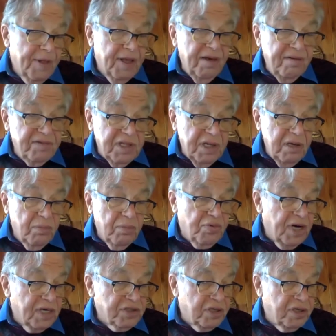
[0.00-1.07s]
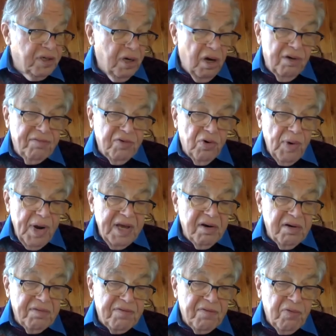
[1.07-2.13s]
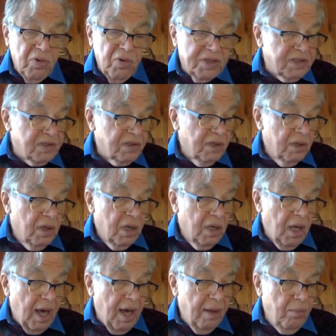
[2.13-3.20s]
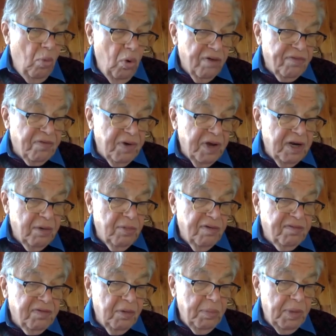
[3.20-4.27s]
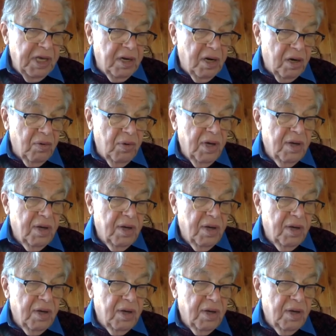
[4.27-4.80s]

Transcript: gives the impression of greater force and more freedom of libido.